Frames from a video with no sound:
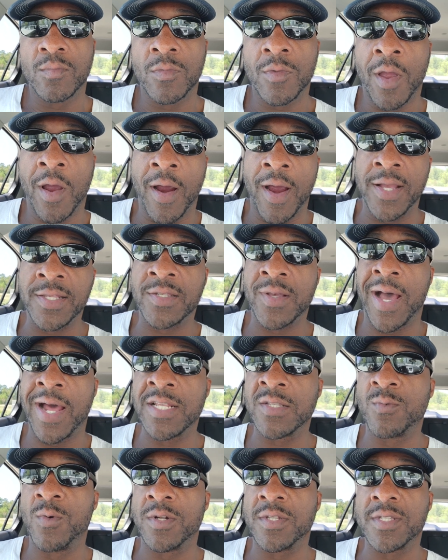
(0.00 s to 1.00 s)
All right, so I
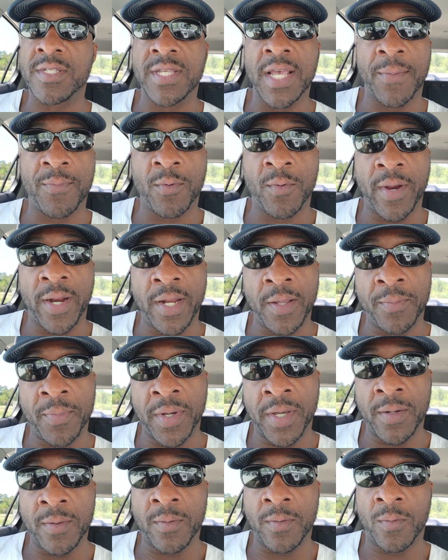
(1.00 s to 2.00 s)
just want to separate it,
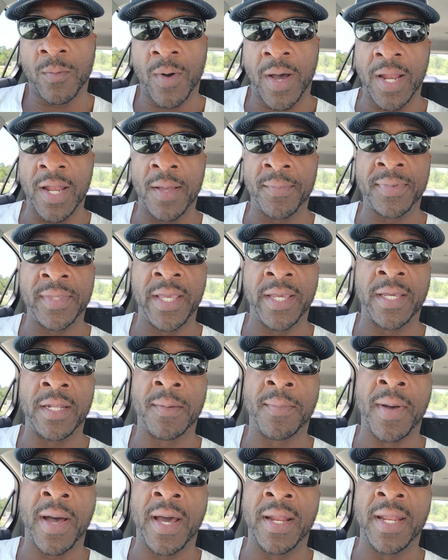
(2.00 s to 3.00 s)
but while I'm thinking
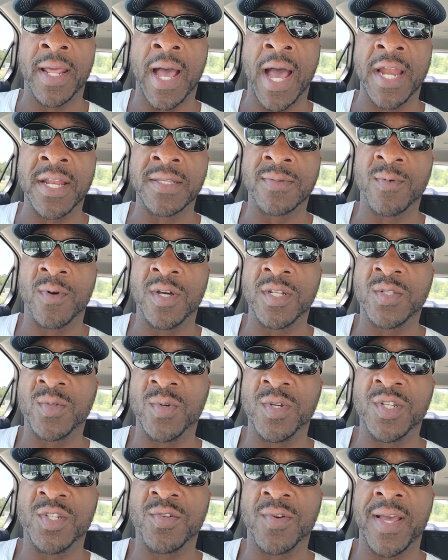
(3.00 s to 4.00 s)
about it, I just want to
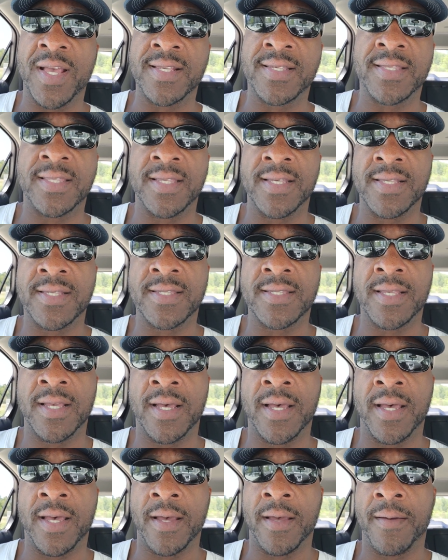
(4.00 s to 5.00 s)
address this.
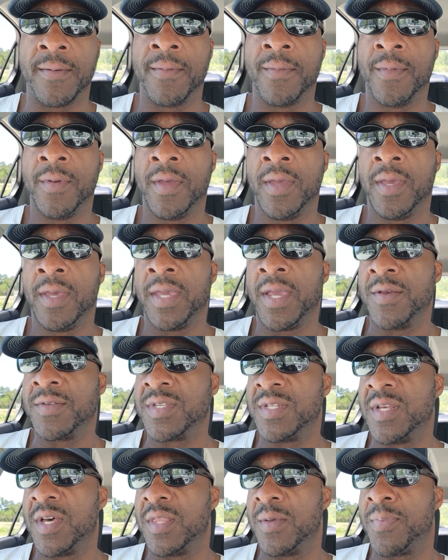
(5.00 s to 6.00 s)
Here's
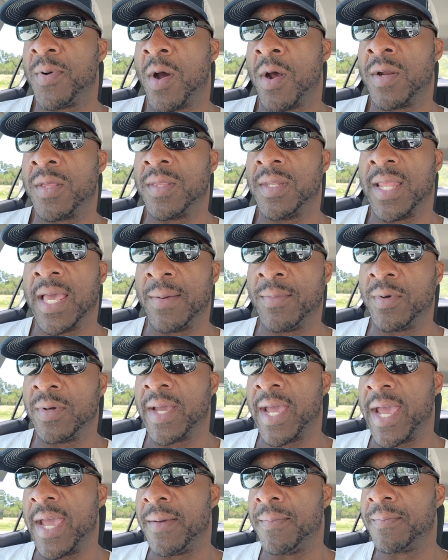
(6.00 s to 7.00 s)
another part of the label
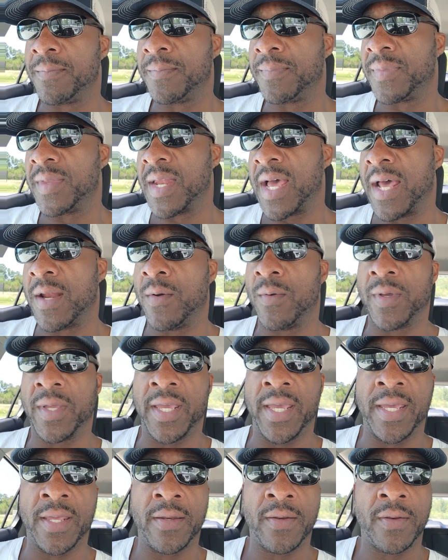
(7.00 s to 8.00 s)
game that I don't
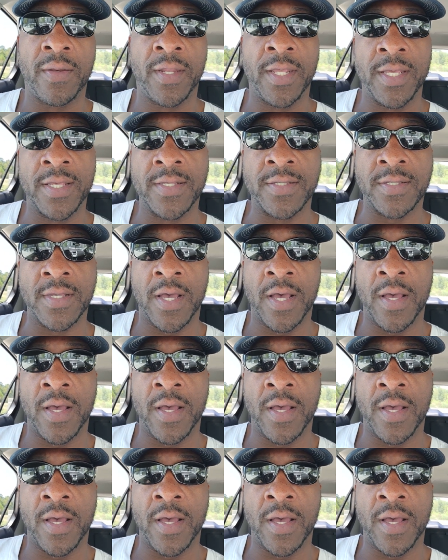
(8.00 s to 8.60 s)
get is